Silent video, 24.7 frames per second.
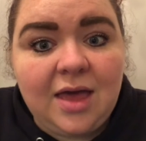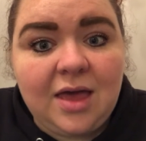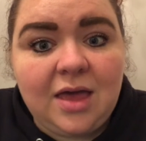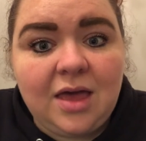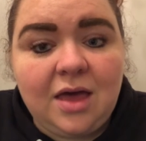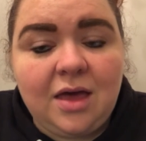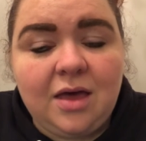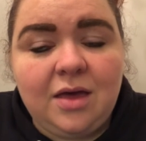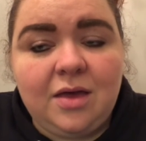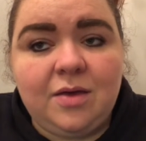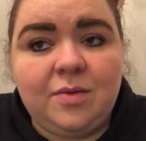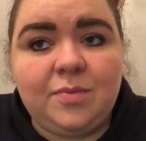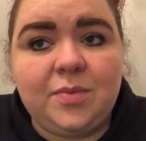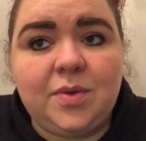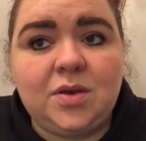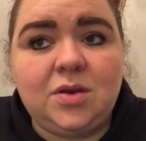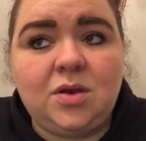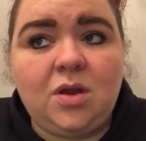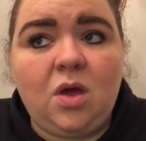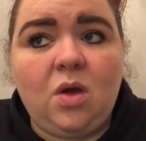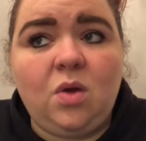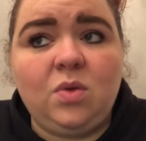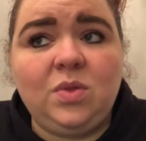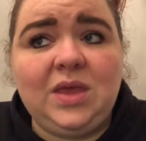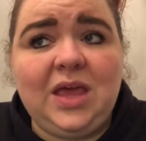I
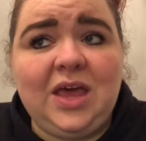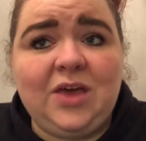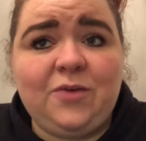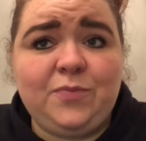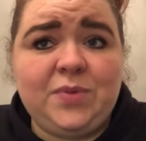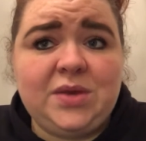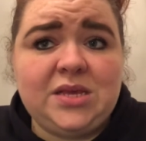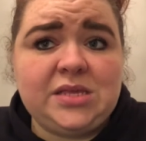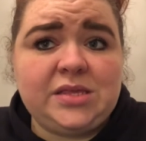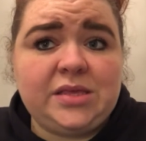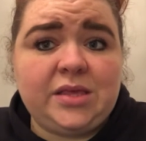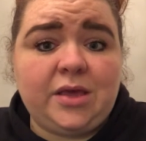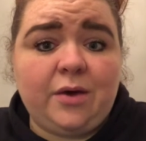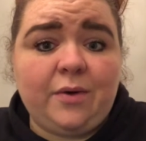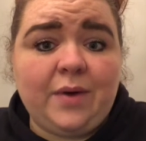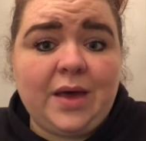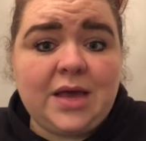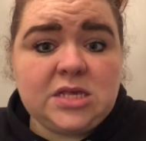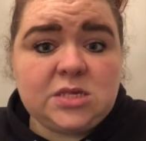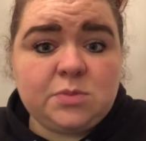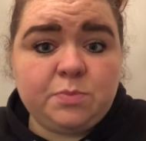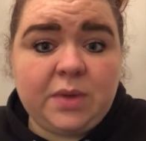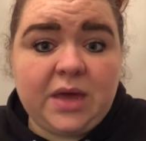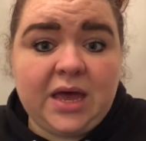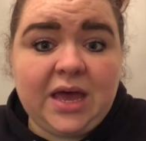not only have
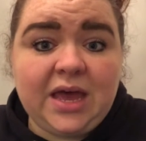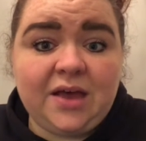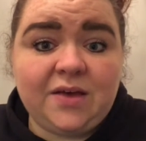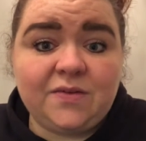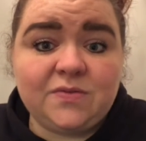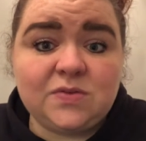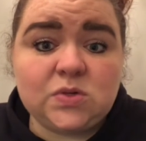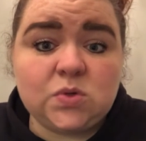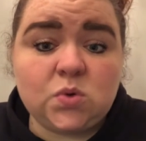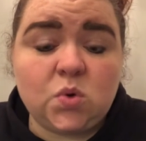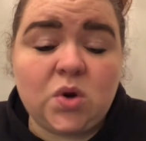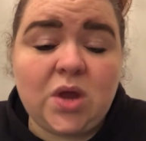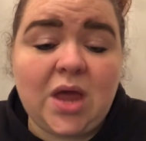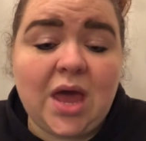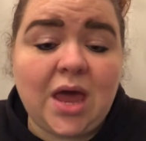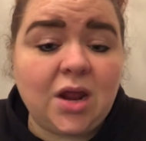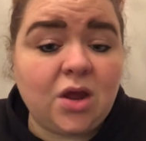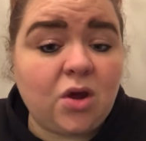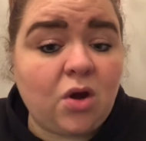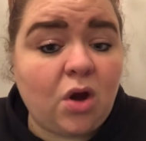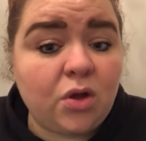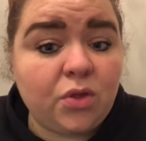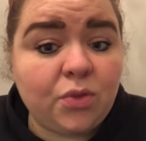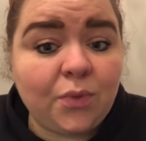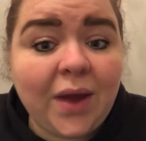PCOS, but I have
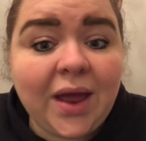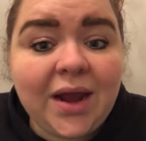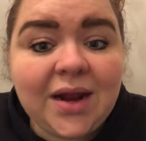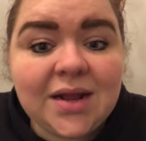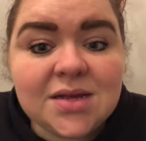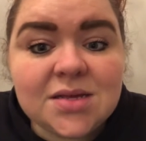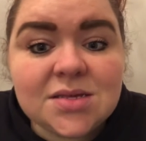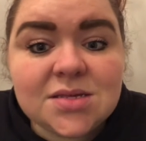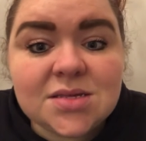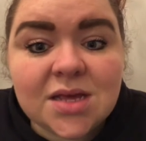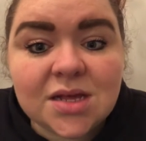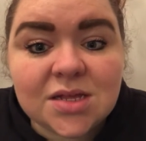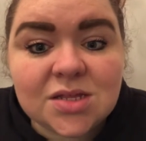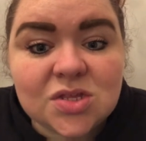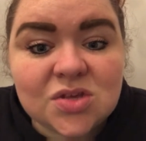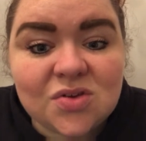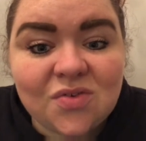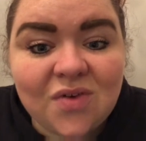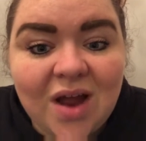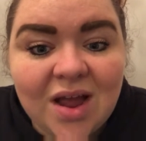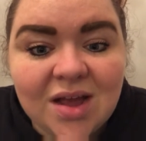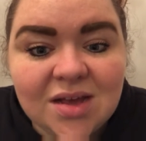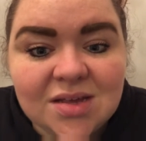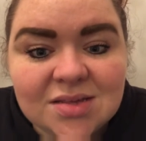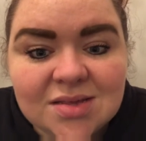psoriatic arthritis
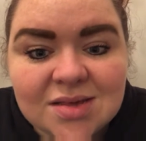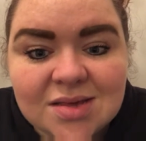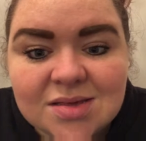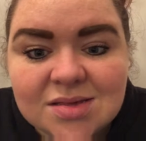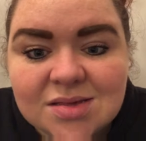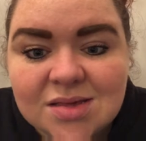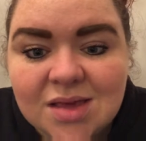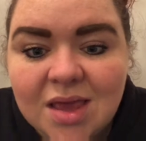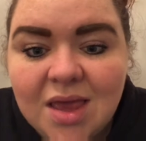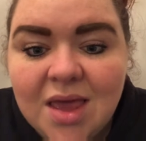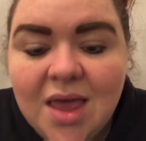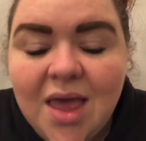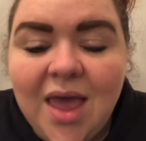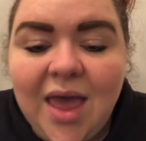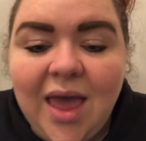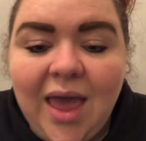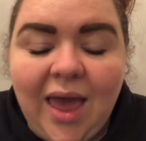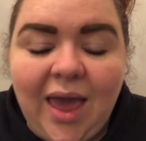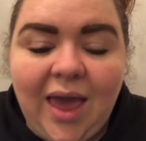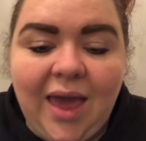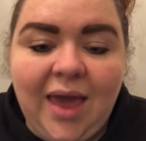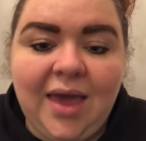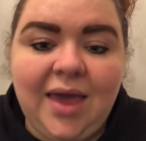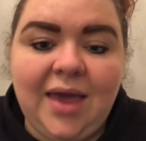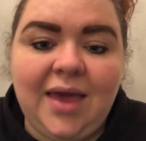and psoriasis,
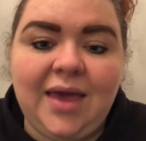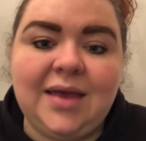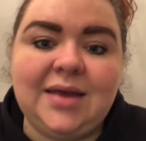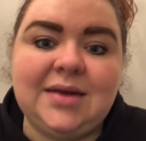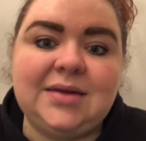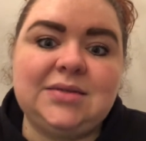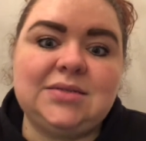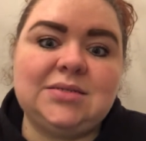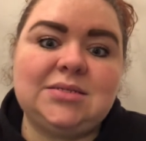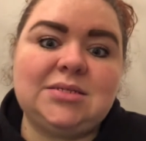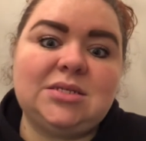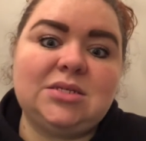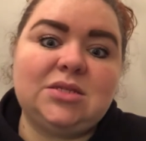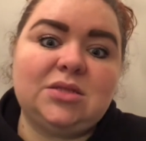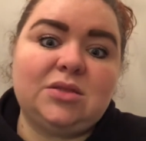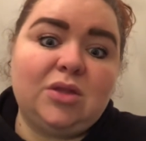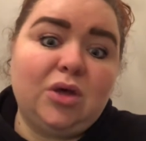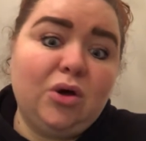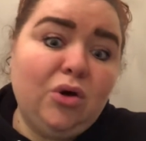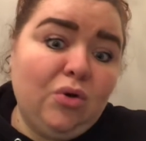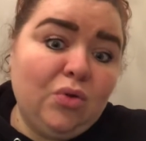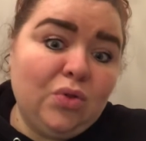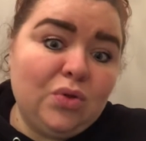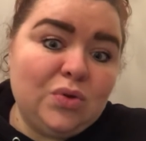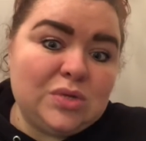and
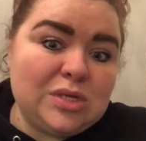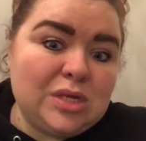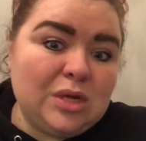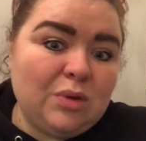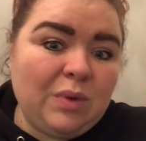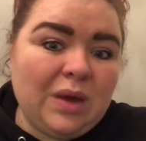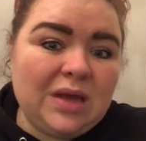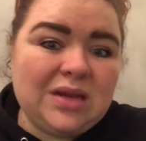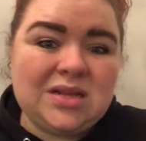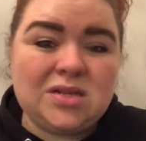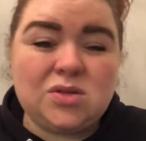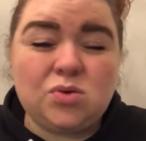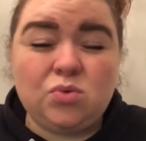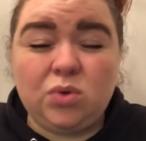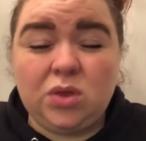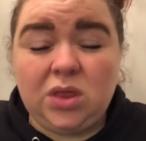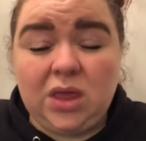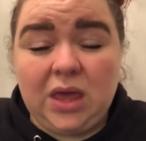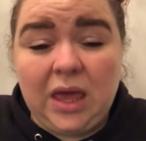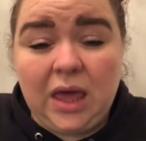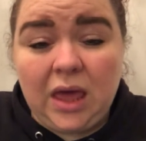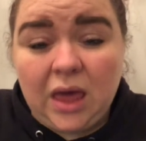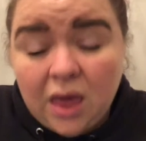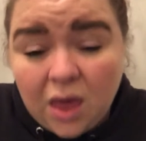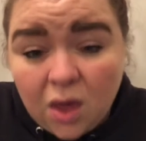though losing weight
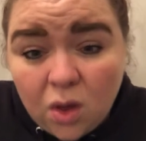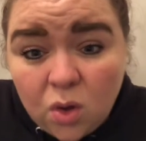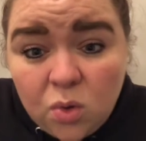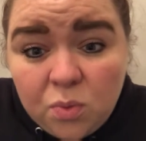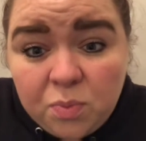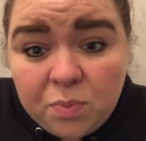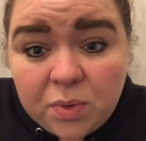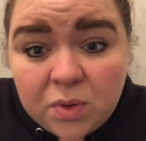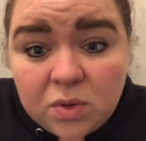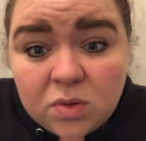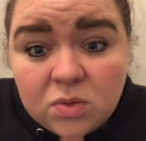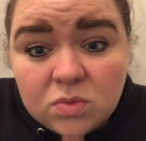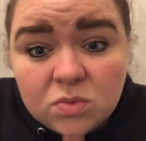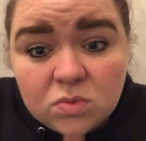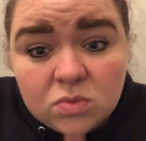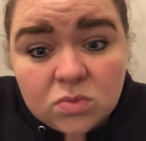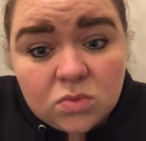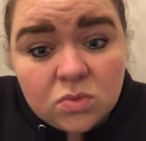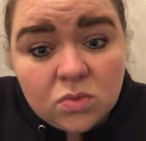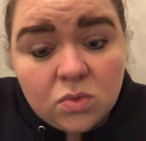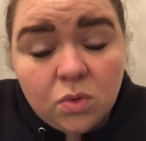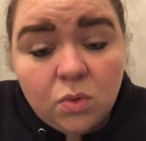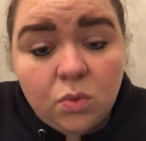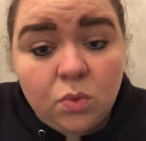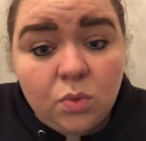doesn't really help
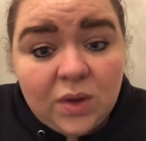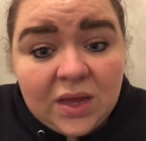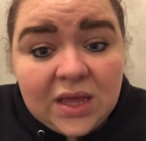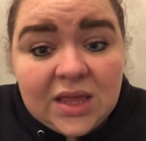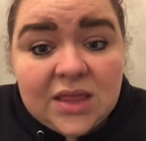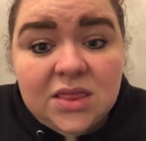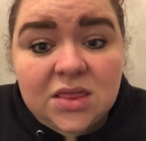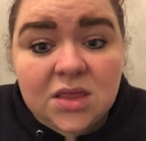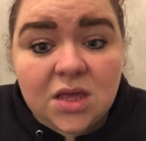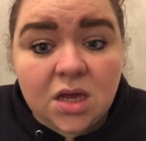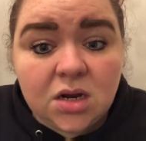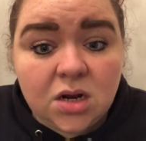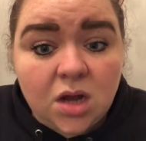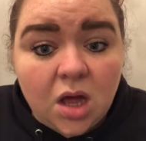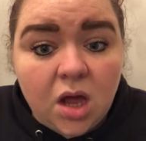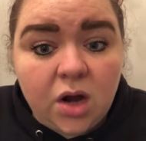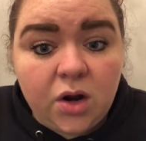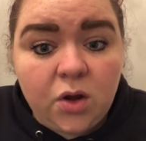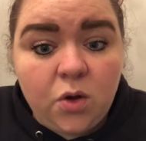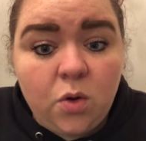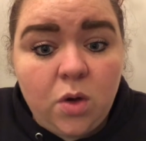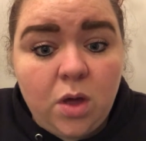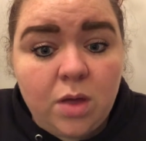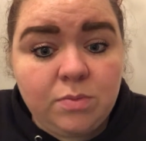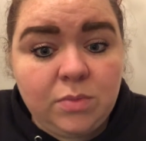with
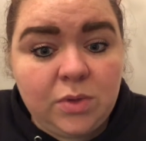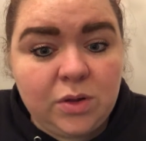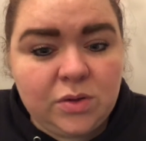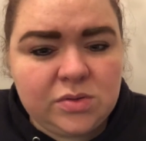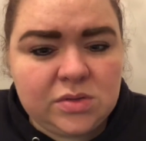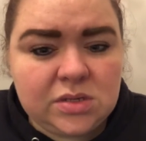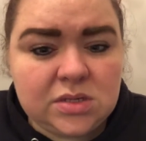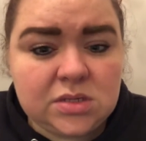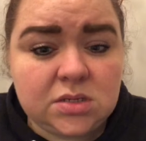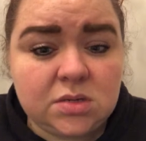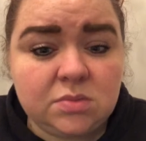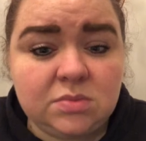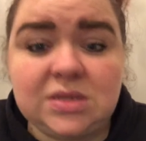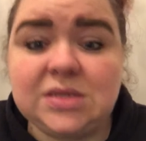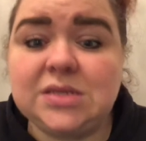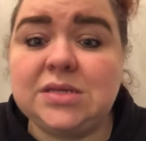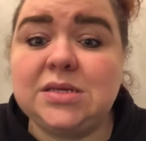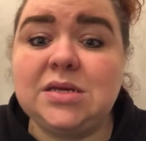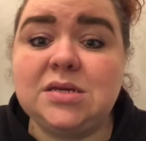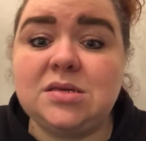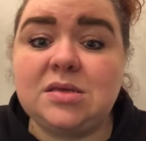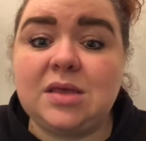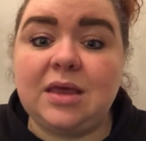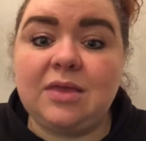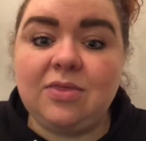an autoimmune
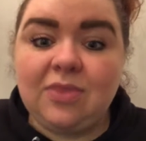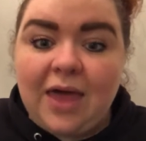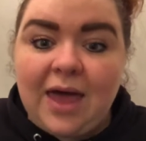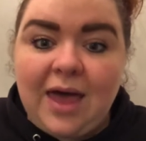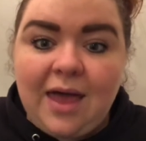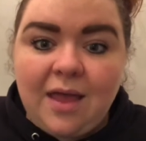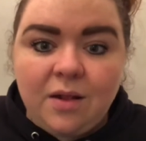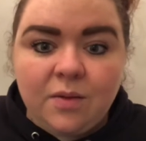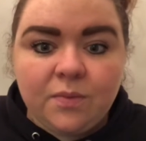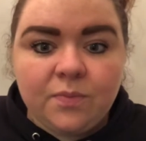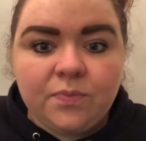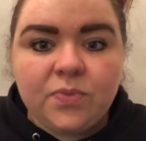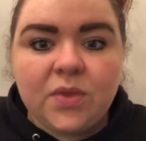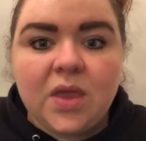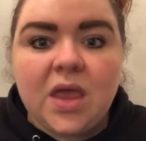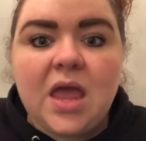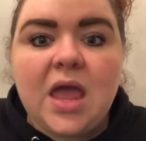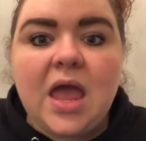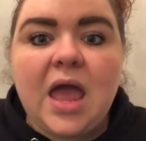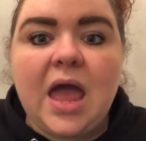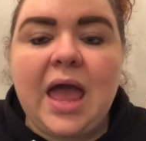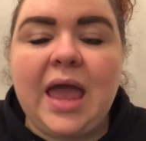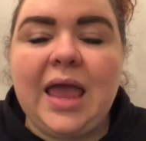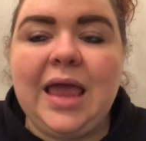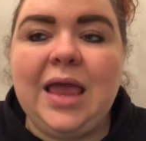system disease like that,
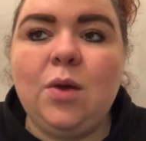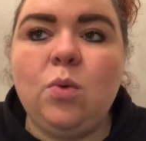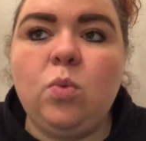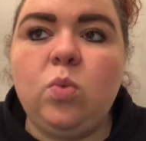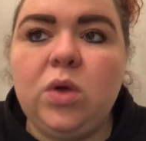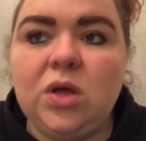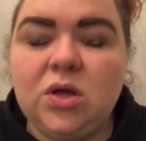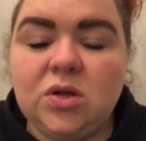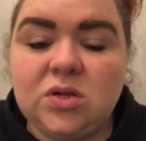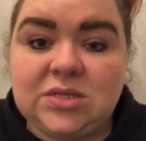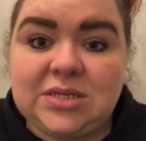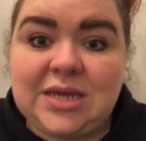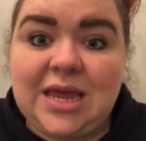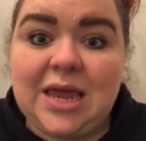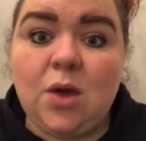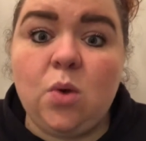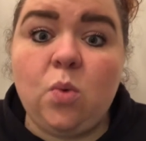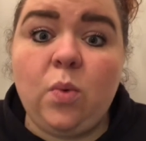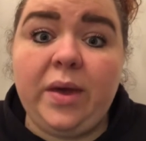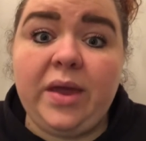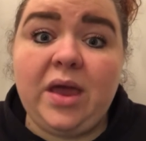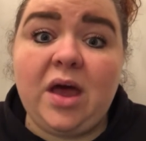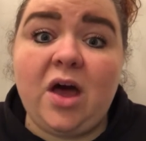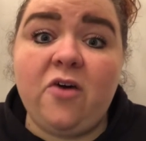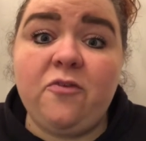it will
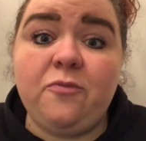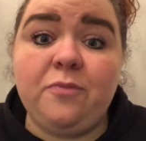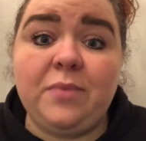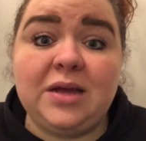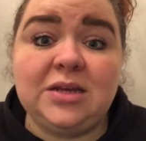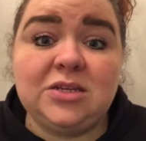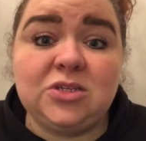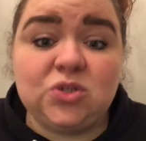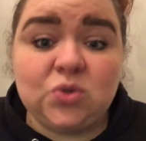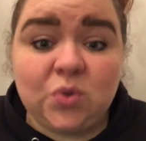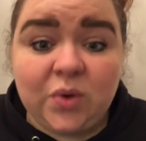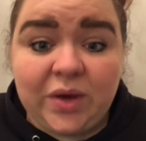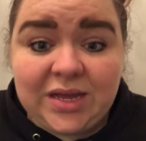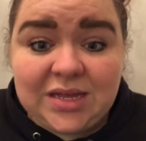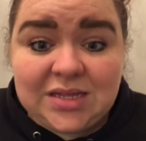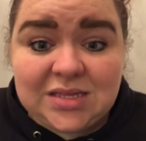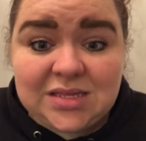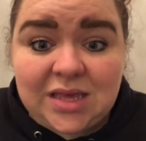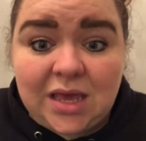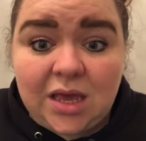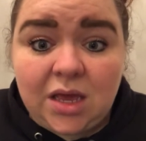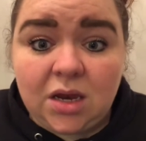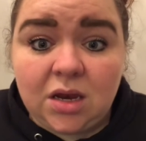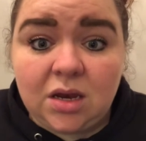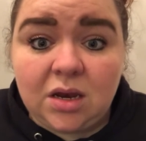take weight off my
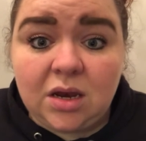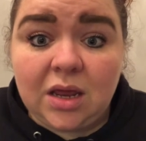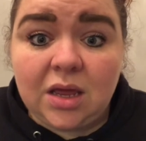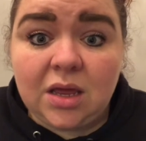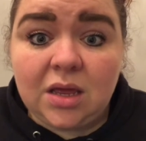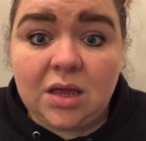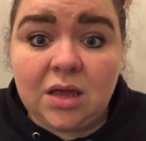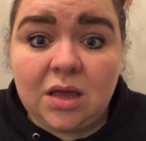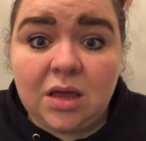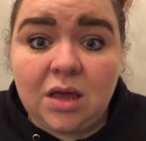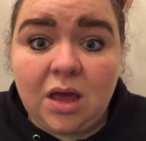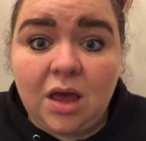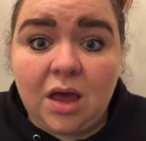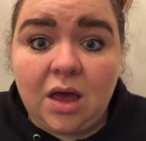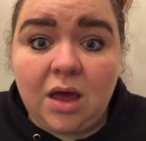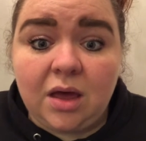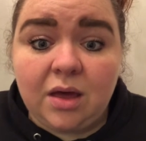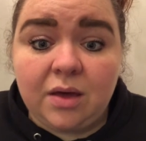joints and